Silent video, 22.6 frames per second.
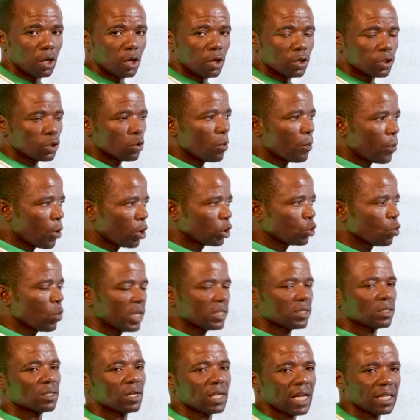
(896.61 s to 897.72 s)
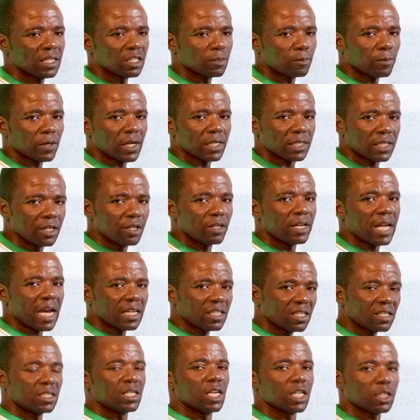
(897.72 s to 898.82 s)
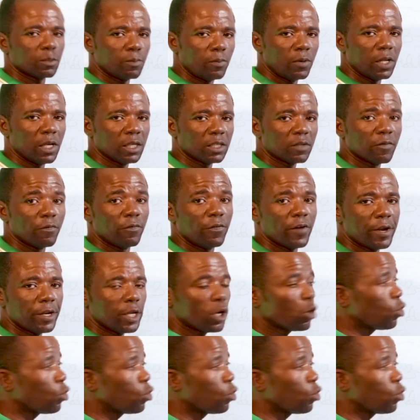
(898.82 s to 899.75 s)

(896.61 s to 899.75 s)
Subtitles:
So, but when sunlight is present, the reaction takes place very